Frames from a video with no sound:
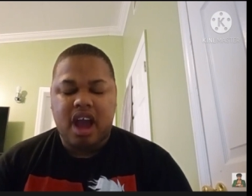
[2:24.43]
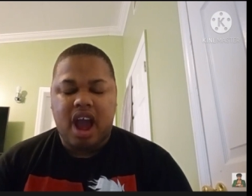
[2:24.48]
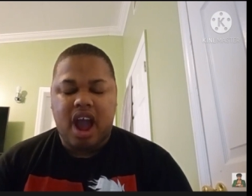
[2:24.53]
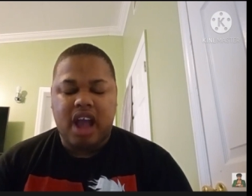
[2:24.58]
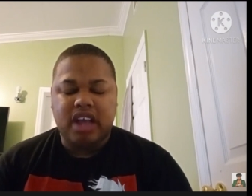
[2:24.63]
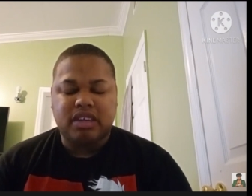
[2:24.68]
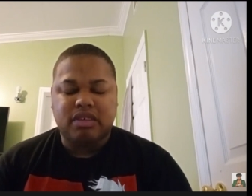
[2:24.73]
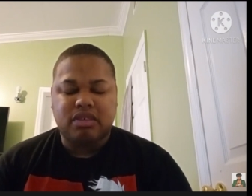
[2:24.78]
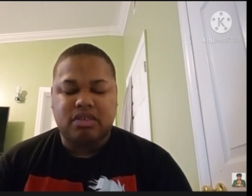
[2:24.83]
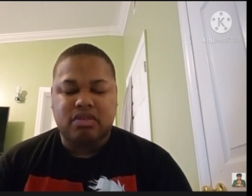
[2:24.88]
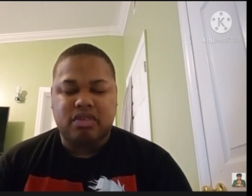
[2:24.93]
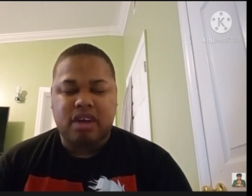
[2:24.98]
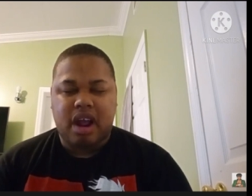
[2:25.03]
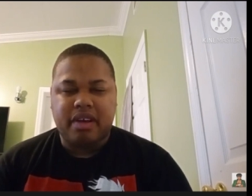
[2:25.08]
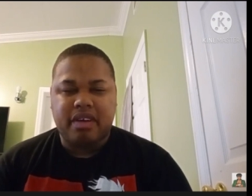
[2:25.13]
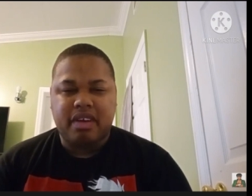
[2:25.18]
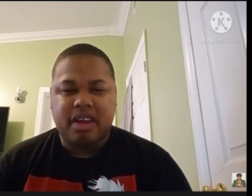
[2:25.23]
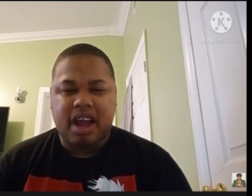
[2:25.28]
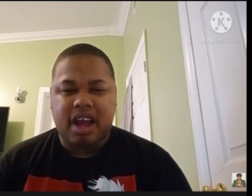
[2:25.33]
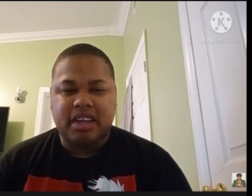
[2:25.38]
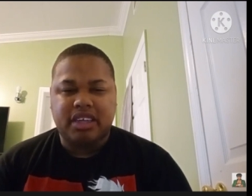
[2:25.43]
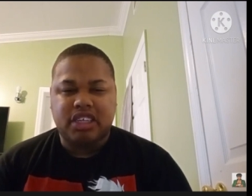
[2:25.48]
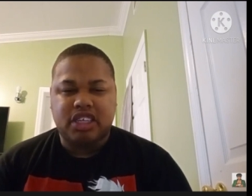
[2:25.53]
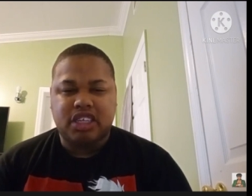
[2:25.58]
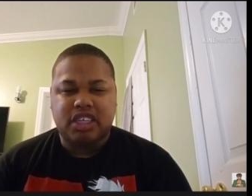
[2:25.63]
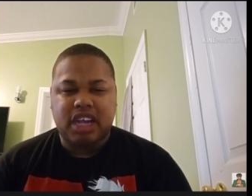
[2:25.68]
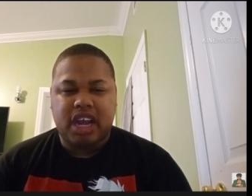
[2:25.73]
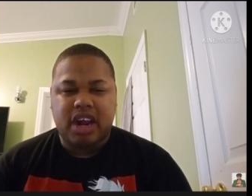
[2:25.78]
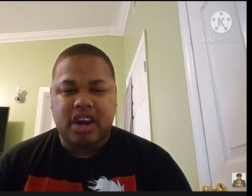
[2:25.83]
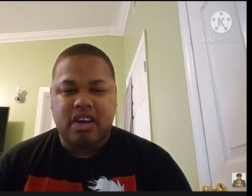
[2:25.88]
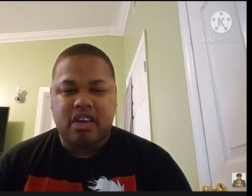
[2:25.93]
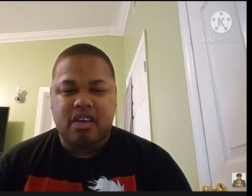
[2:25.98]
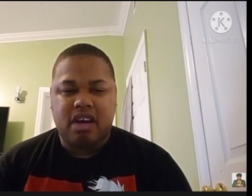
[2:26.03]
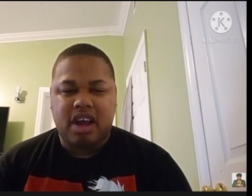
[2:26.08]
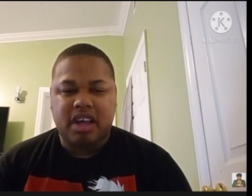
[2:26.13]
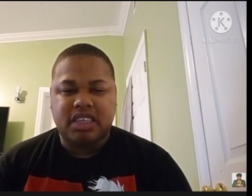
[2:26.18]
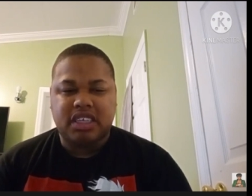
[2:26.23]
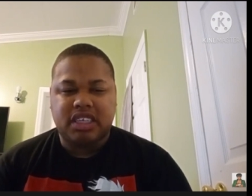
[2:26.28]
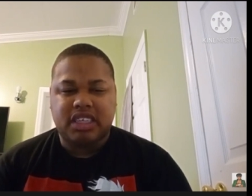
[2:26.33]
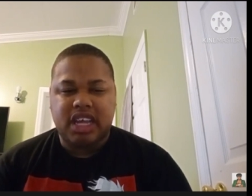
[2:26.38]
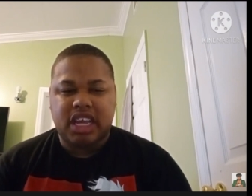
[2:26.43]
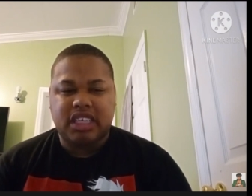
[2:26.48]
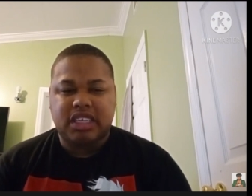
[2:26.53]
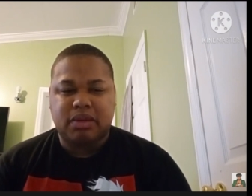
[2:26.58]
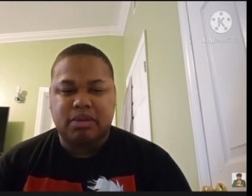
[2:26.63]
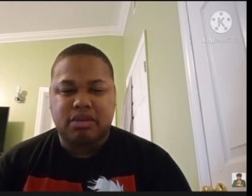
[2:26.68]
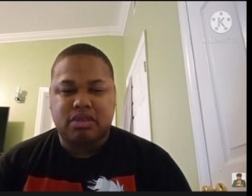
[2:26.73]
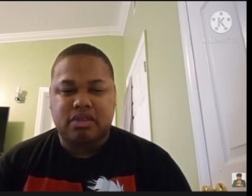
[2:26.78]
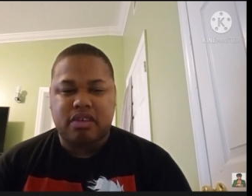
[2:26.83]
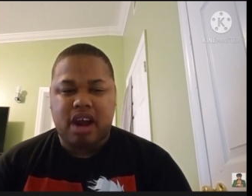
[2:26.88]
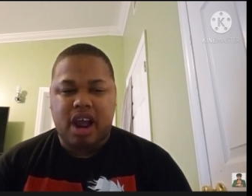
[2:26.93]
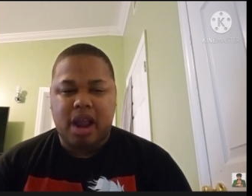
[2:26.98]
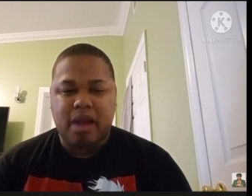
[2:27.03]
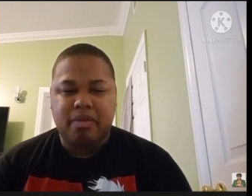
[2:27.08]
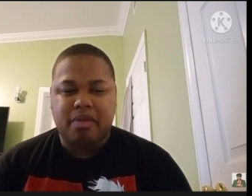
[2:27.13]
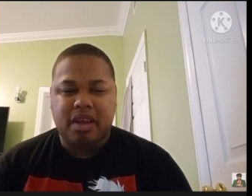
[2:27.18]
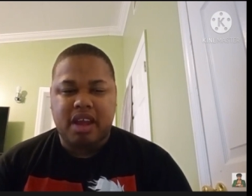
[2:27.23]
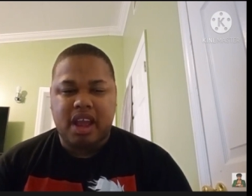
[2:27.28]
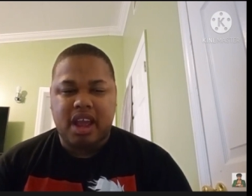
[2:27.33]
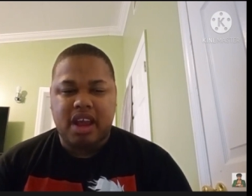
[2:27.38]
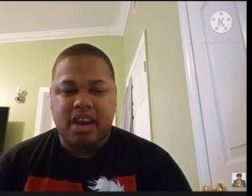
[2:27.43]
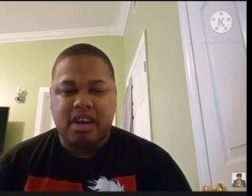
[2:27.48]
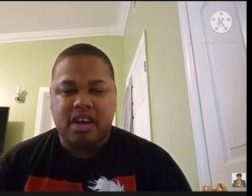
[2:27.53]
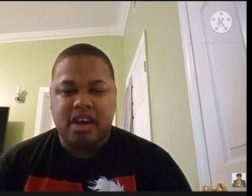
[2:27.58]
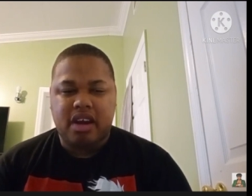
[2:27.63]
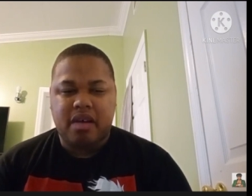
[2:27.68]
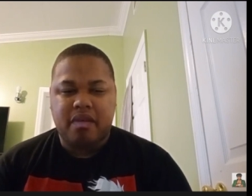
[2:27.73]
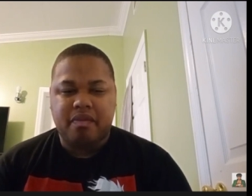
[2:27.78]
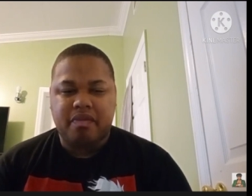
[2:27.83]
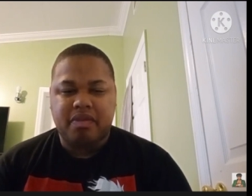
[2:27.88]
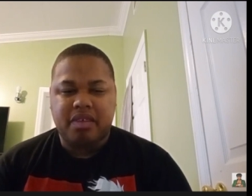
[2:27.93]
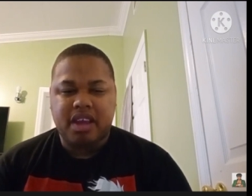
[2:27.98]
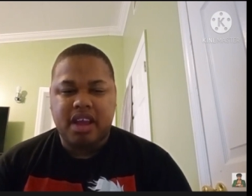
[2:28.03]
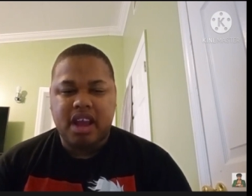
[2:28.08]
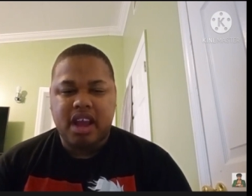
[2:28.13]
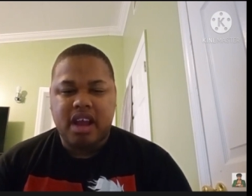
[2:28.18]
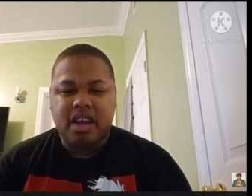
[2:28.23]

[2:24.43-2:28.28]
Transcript: I subscribe to you guys' channel, I stay subscribed, and um,